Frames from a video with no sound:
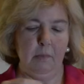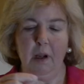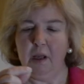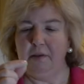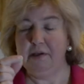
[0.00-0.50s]

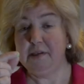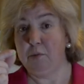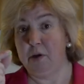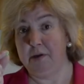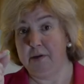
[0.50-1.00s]
And this
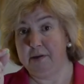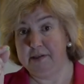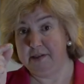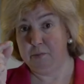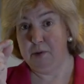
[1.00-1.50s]
one,
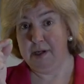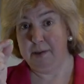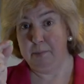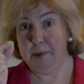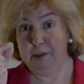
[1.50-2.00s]
this is
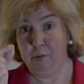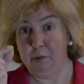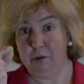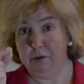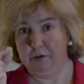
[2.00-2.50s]
William
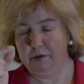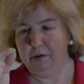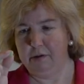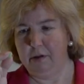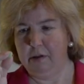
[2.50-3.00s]
Millward.
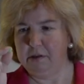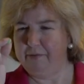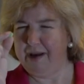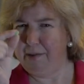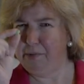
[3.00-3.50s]
So
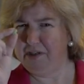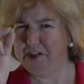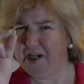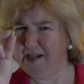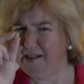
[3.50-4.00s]
if anybody
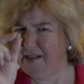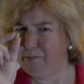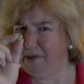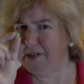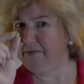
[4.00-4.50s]
shares this
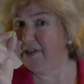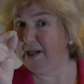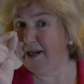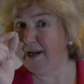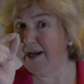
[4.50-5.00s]
bit of
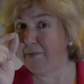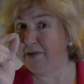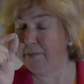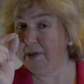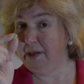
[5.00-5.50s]
DNA
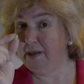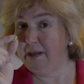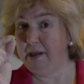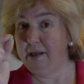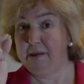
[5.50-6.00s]
with me,
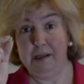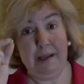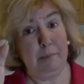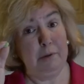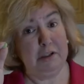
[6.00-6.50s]
then
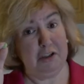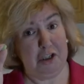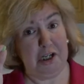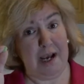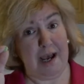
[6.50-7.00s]
they must
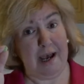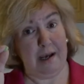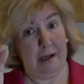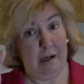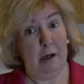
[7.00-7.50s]
share
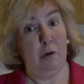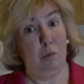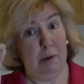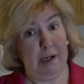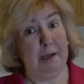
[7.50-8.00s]

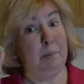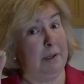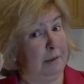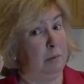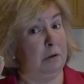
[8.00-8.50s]
William
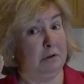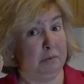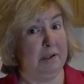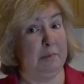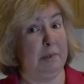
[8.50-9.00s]
Millward
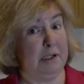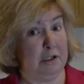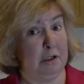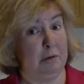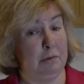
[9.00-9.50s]
with me
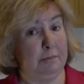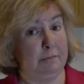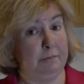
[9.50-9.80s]
too.